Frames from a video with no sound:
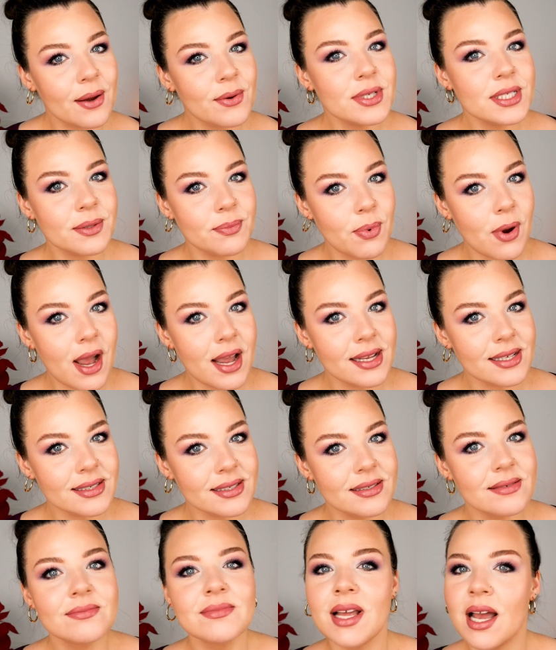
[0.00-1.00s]
I was
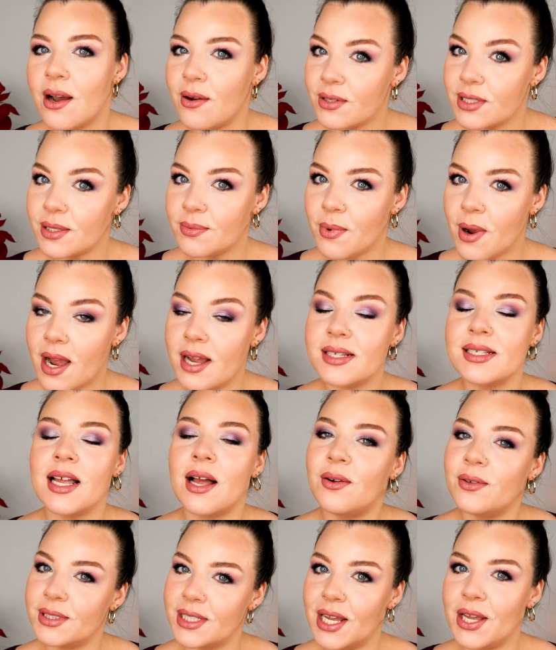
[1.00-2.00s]
surprised. I
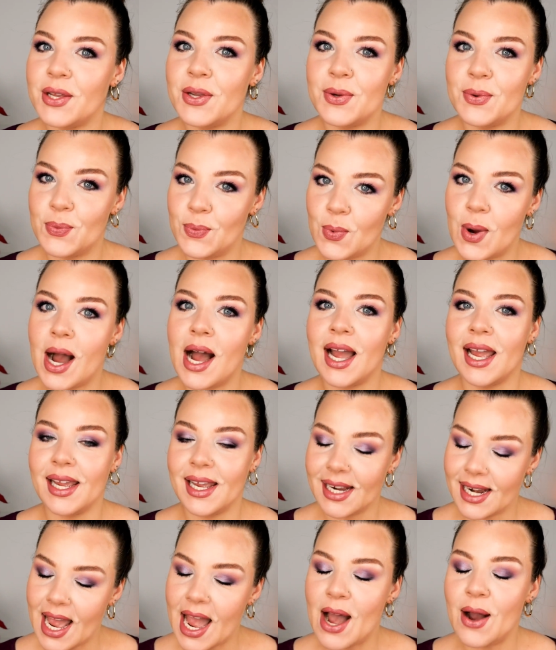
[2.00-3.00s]
will tell you
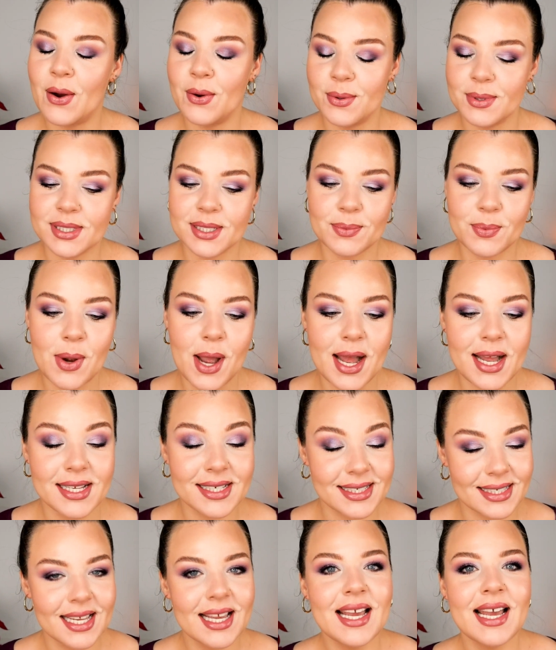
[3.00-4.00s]
how I was
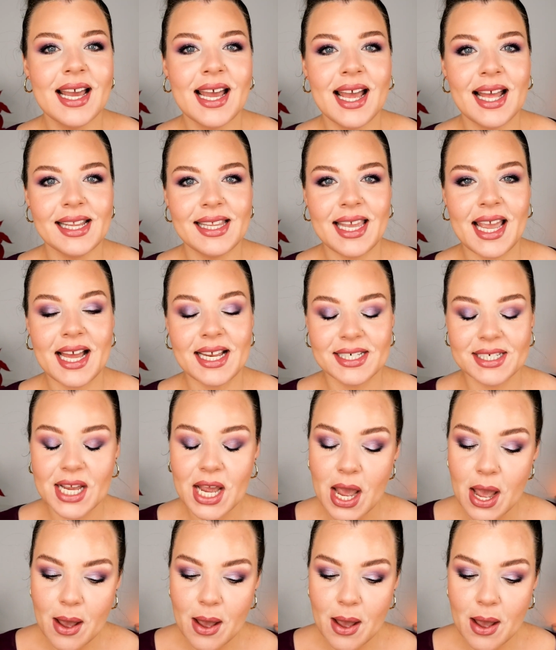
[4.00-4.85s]
surprised at the end.